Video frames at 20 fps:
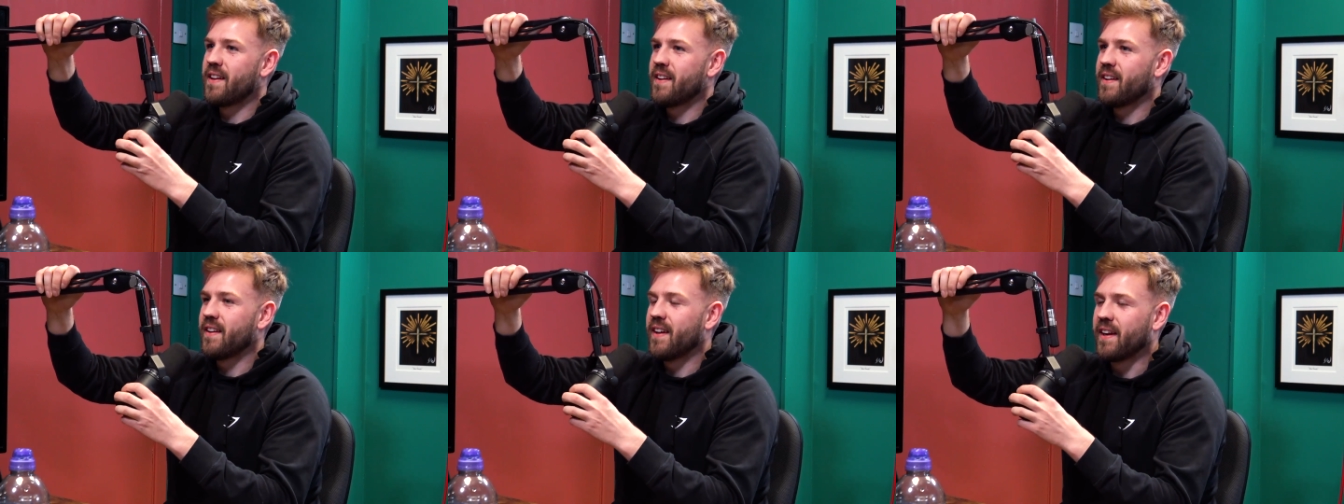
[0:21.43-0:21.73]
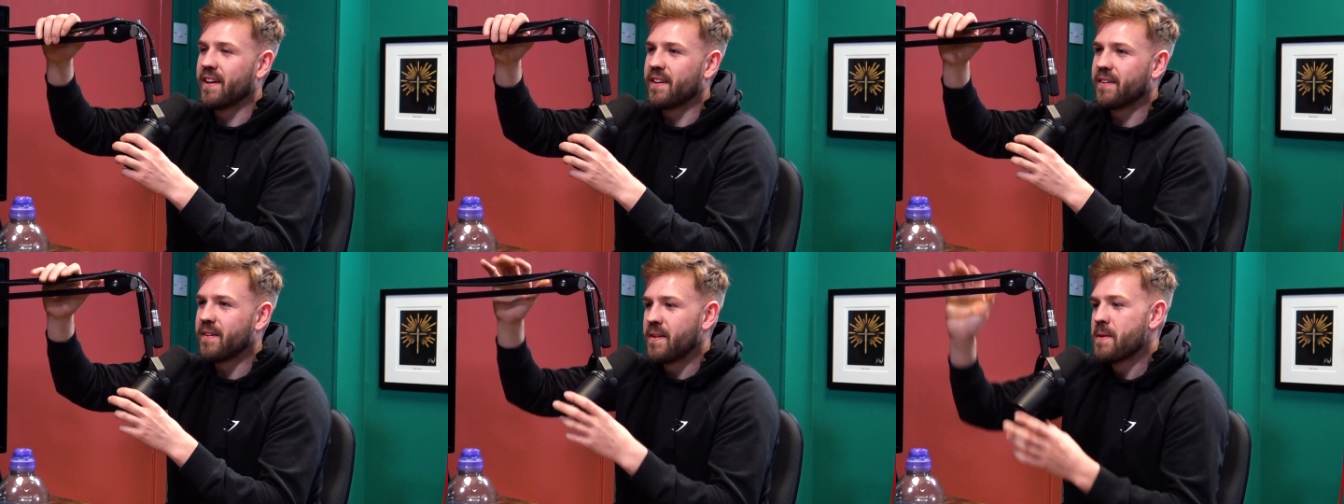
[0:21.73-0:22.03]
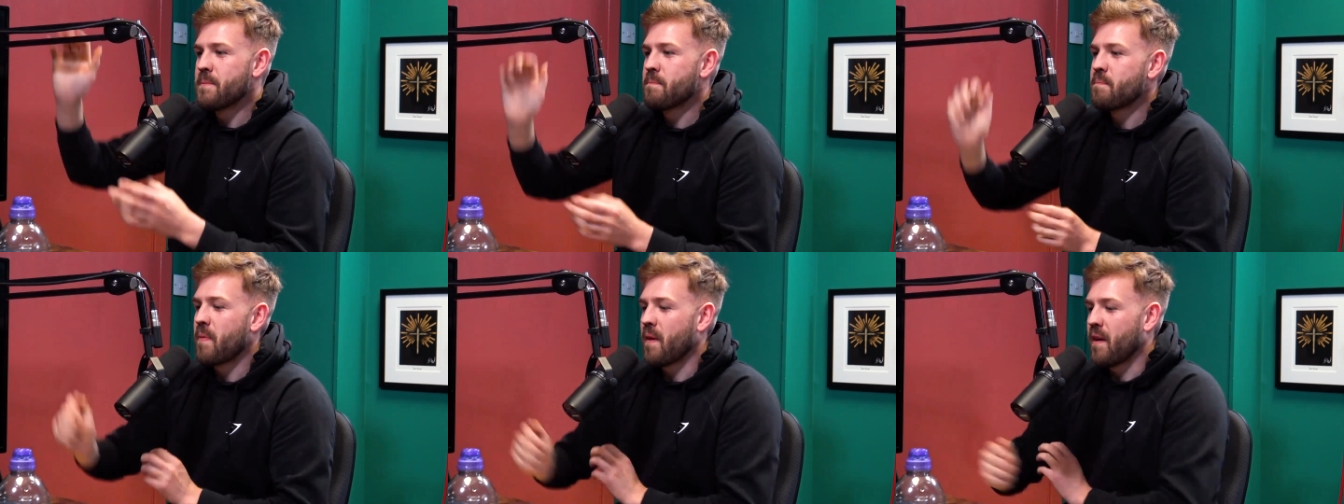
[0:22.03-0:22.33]
Like
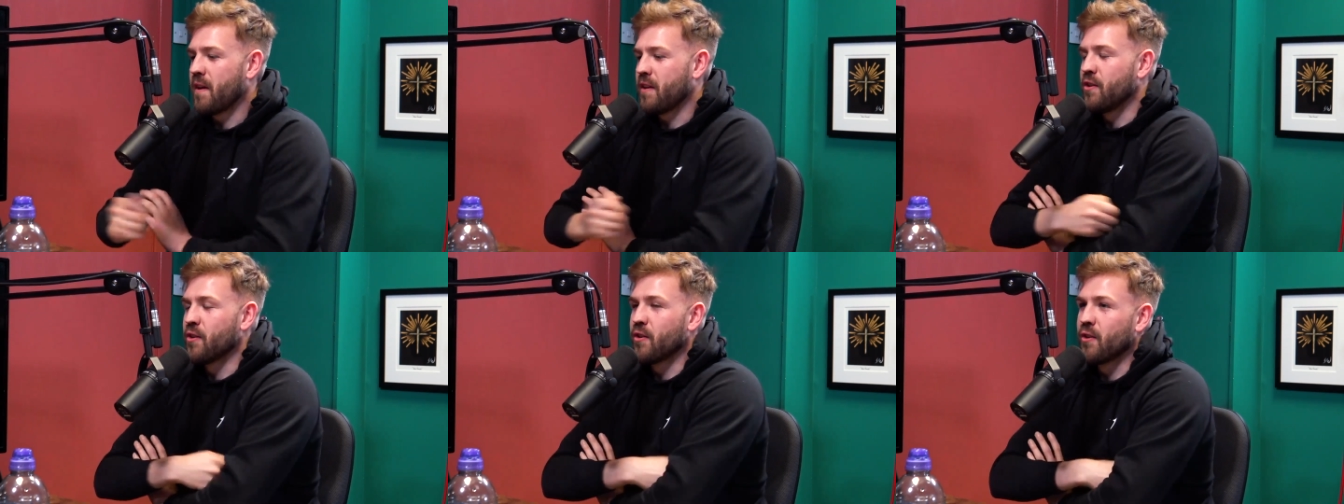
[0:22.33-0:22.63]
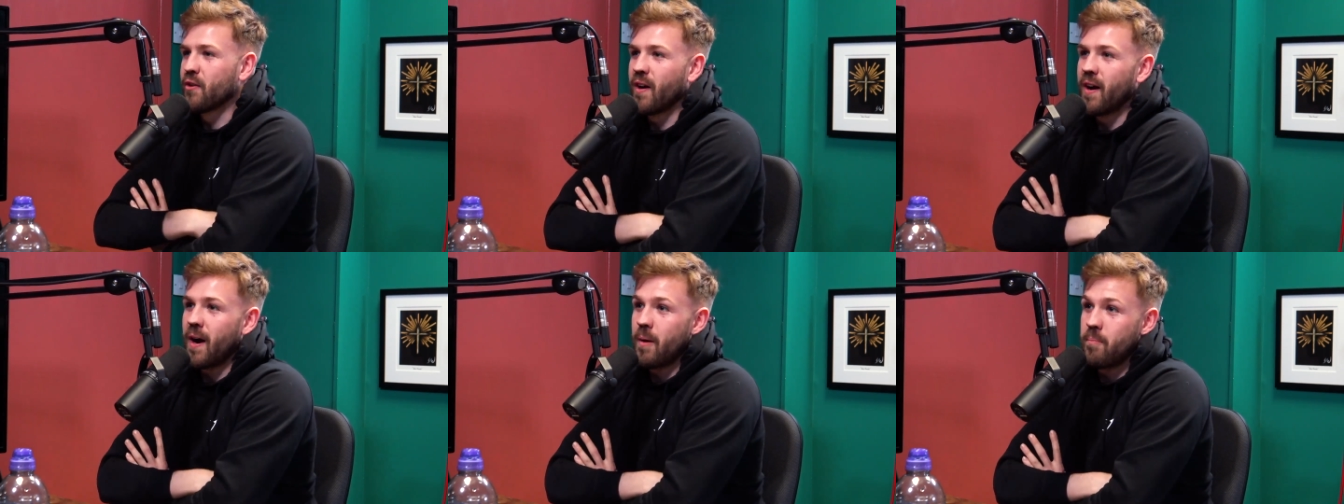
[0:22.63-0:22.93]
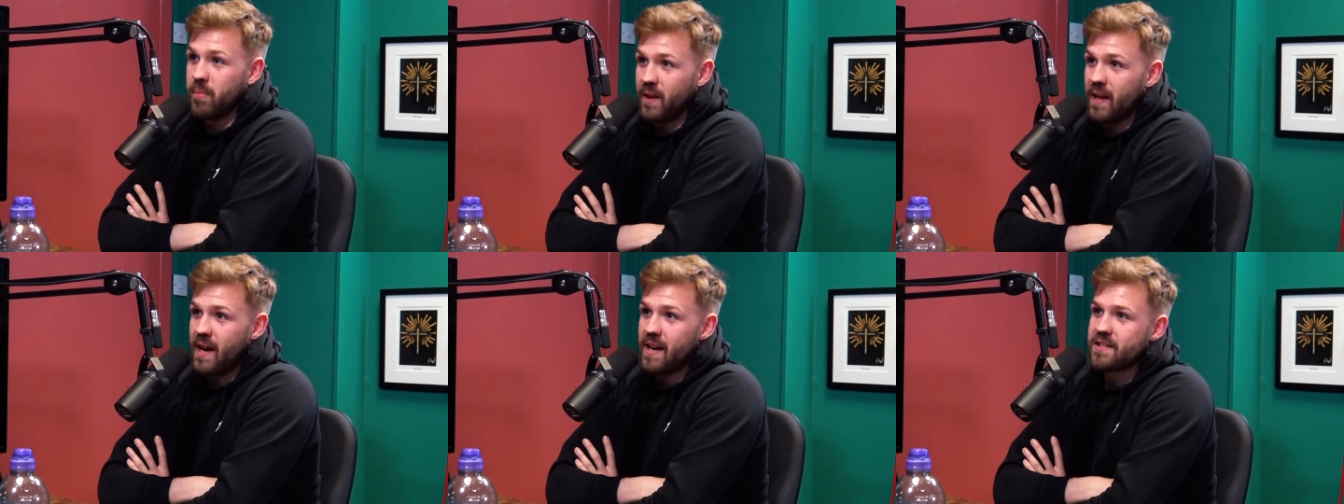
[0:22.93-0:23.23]
you're a
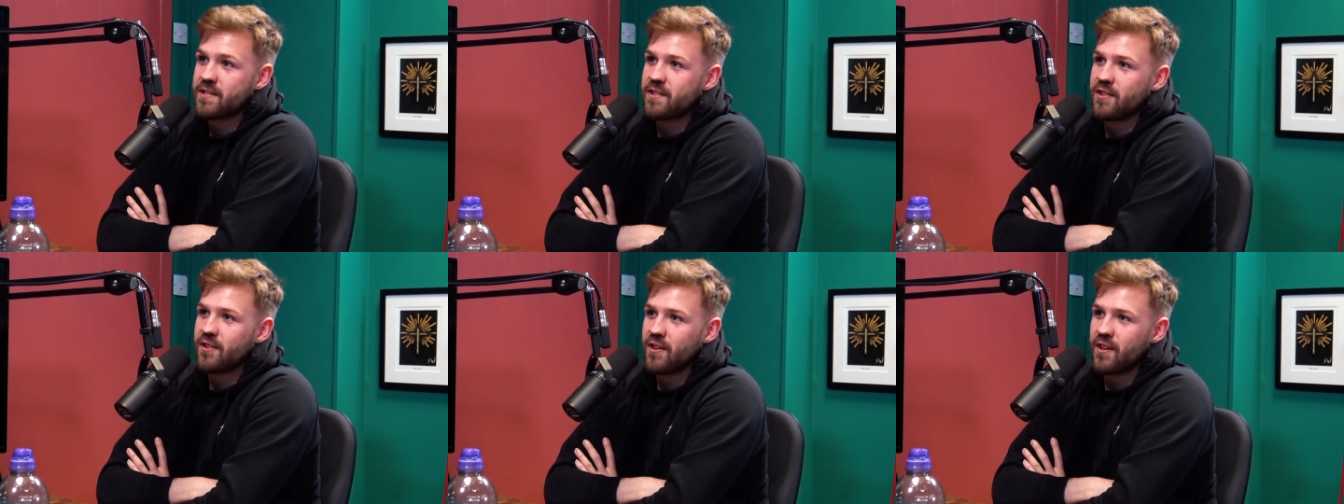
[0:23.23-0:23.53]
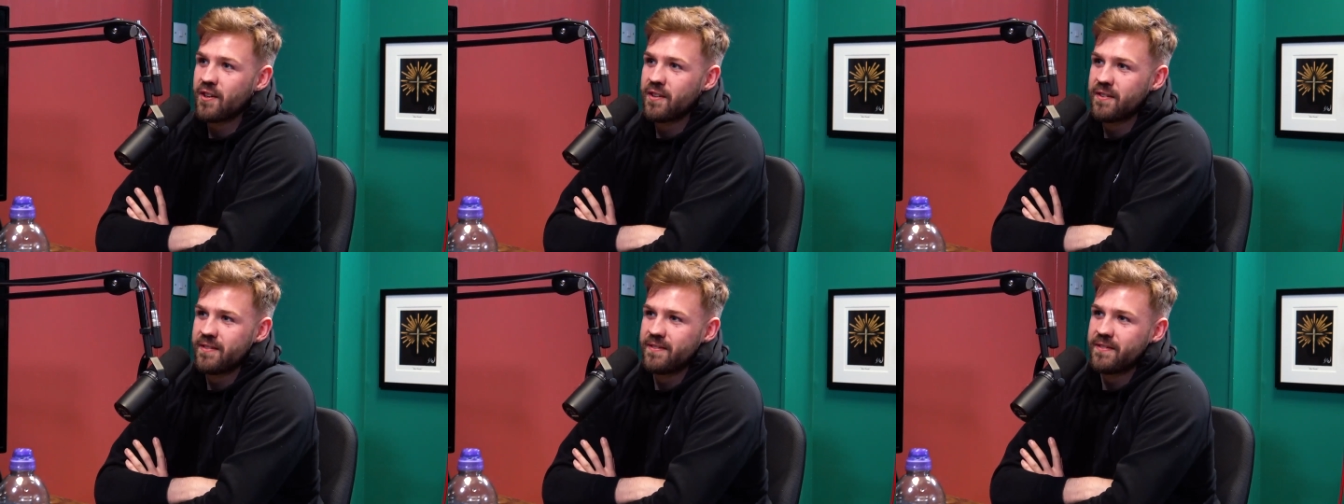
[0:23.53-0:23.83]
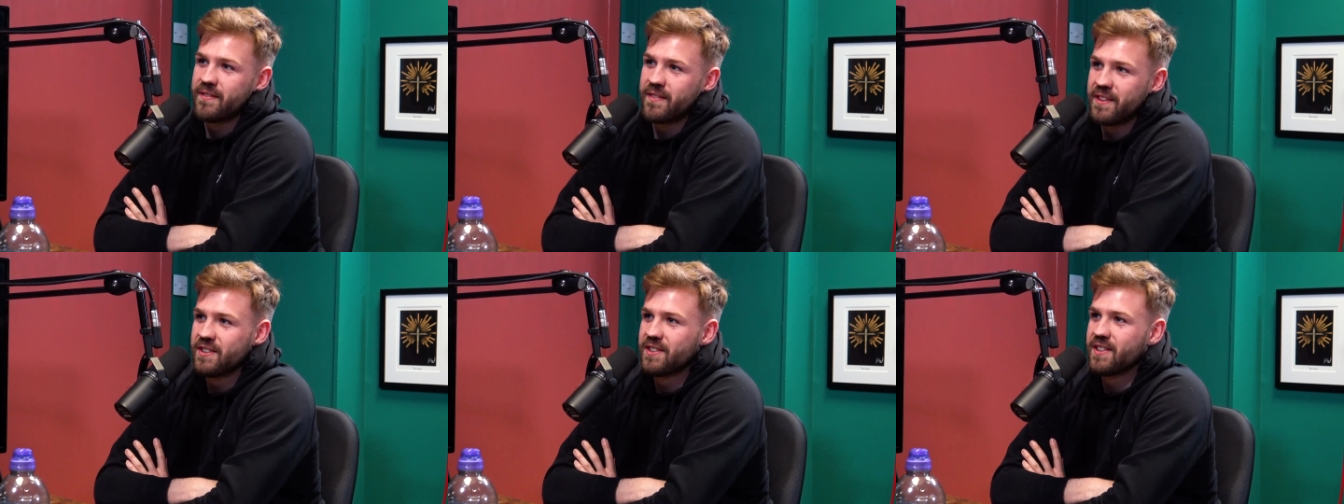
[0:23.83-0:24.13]
plasterer,
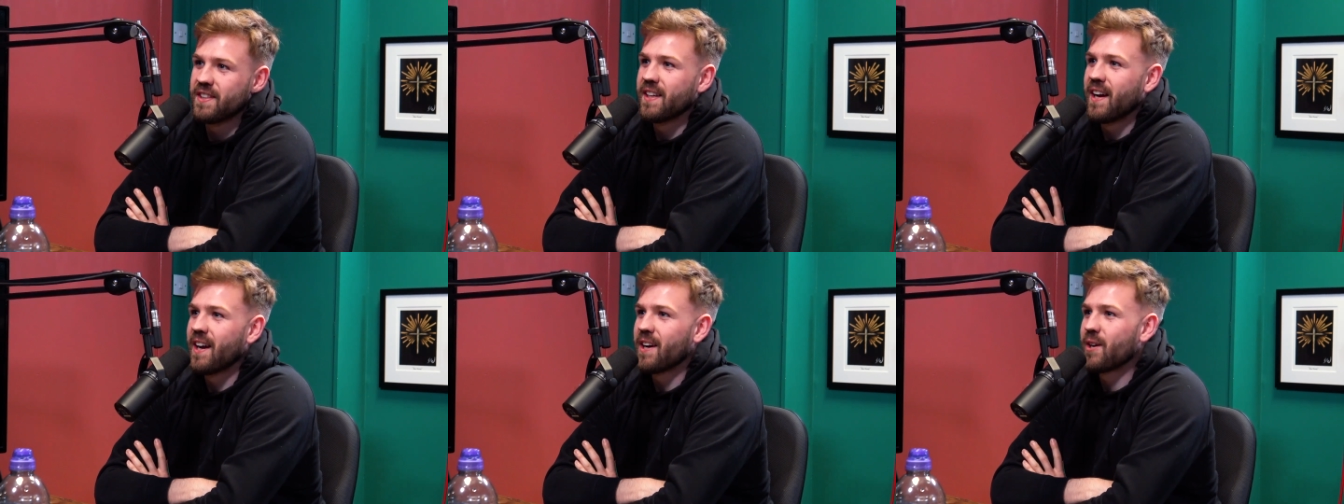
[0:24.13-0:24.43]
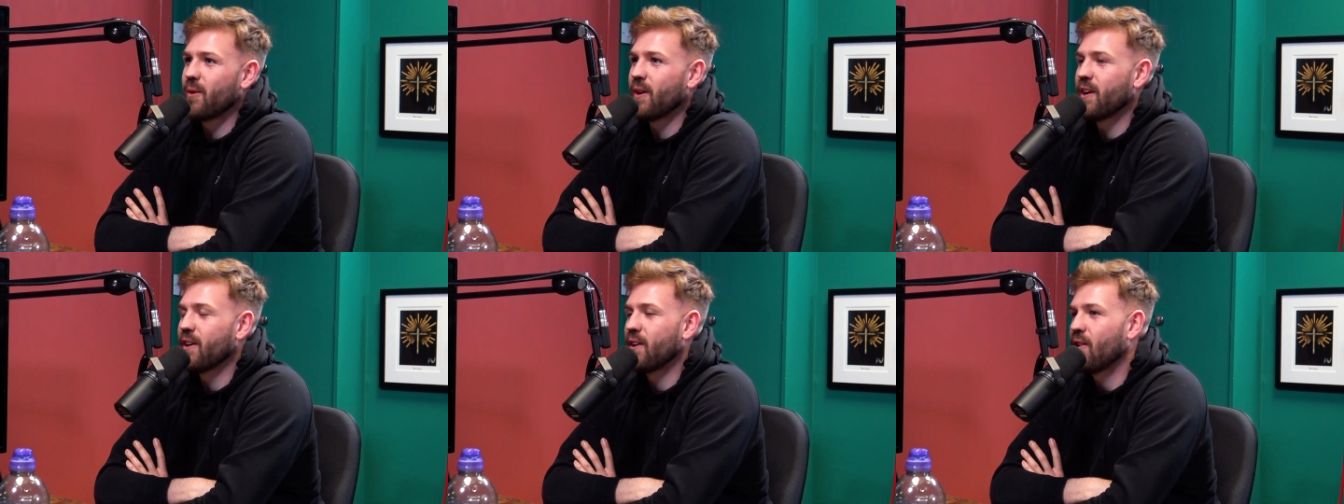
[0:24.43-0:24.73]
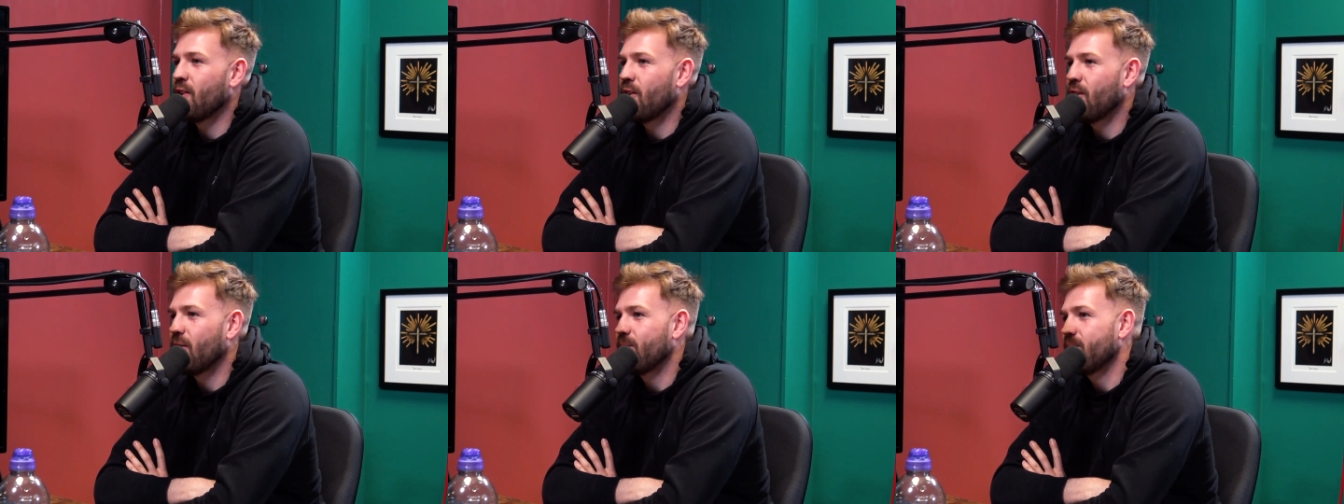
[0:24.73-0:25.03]
and you see that quite a lot.